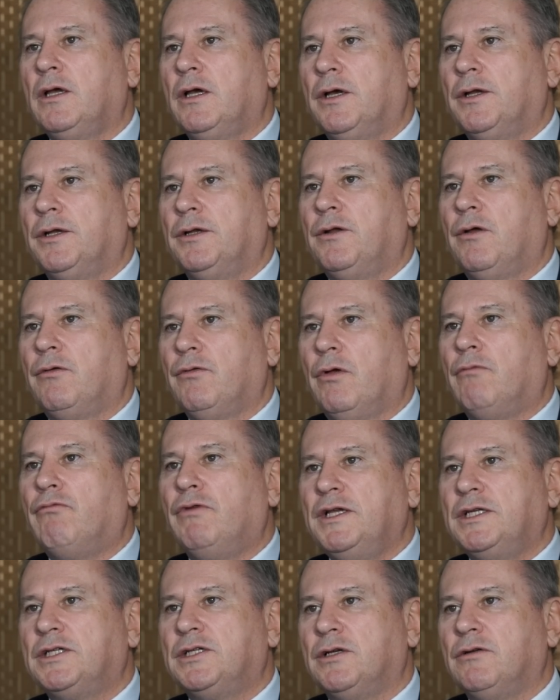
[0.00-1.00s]
And a
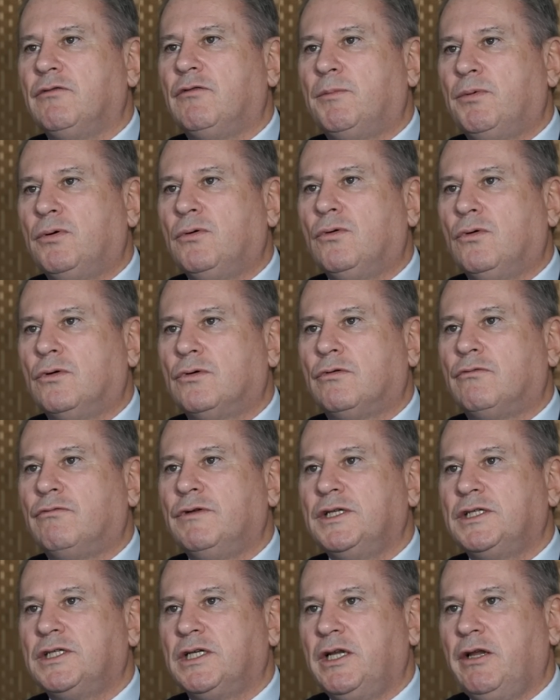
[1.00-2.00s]

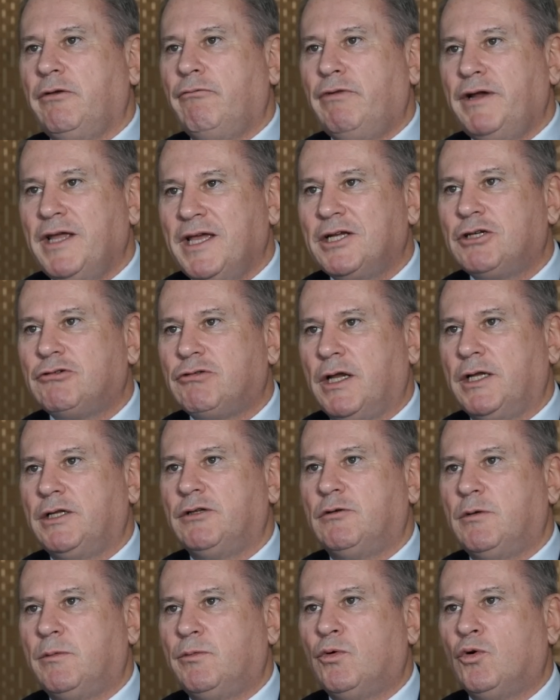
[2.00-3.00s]
recently
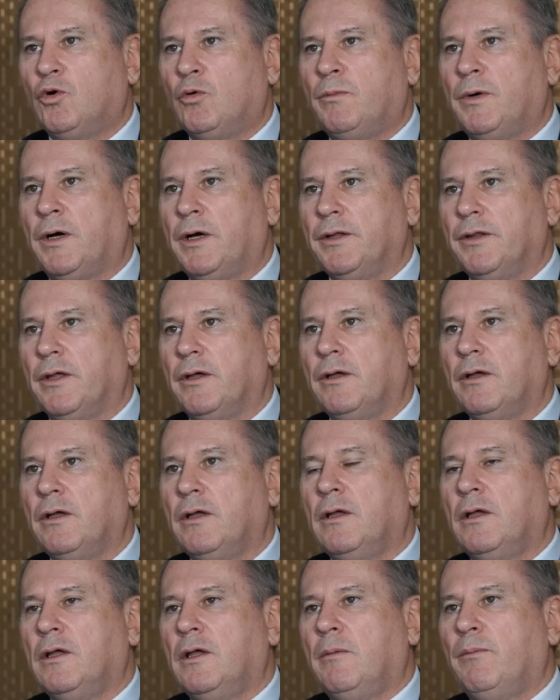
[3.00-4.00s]
reiterated report by the
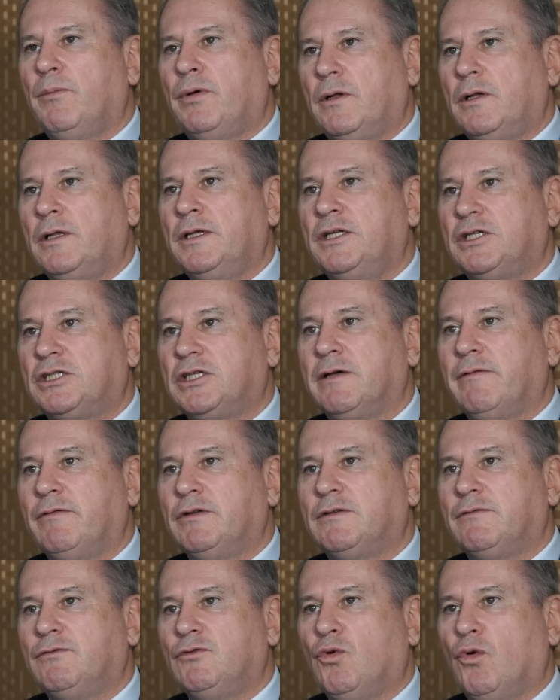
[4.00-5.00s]
Police
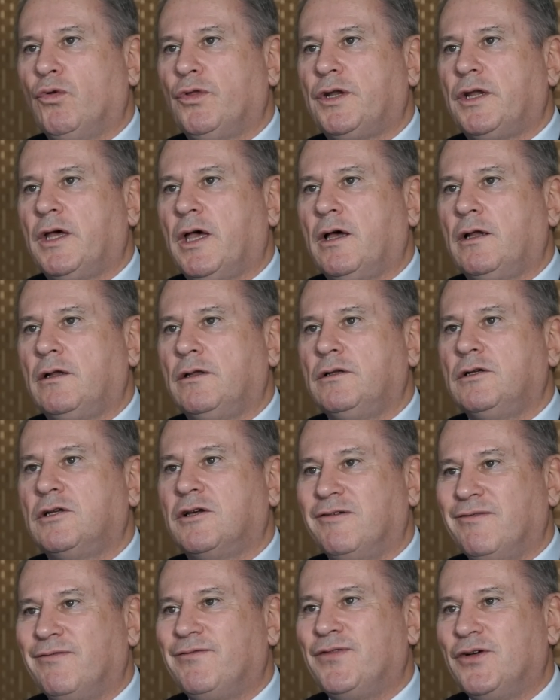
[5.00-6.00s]
Service of Northern Ireland
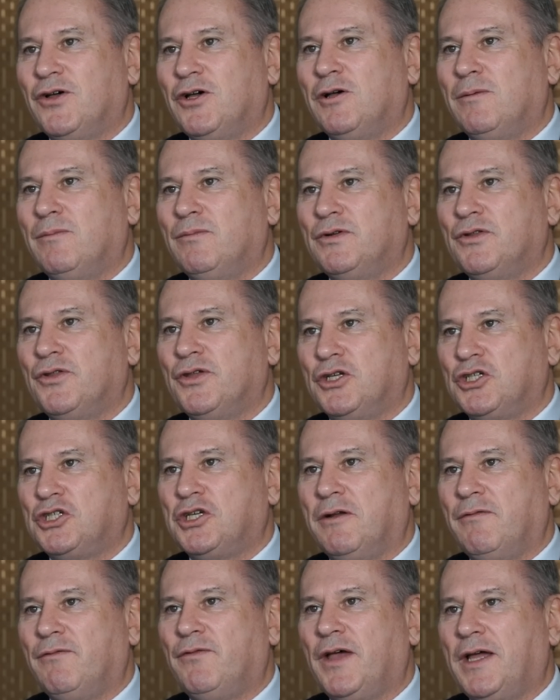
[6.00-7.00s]
confirmed that
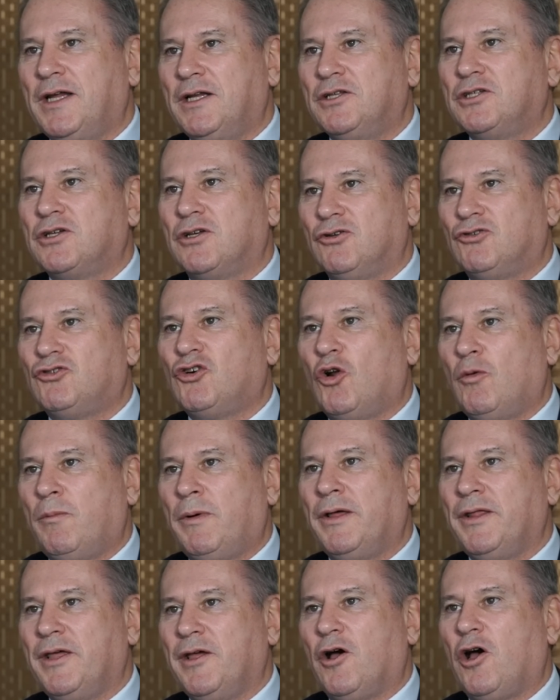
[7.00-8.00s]
Sinn Féin is controlled
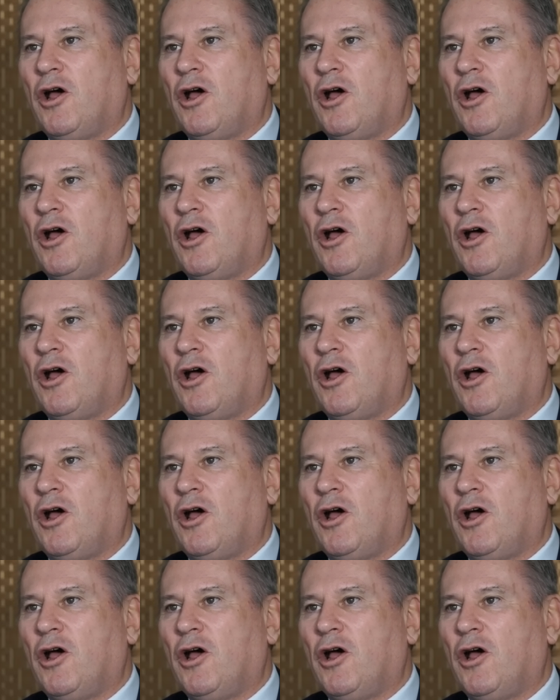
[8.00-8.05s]
by the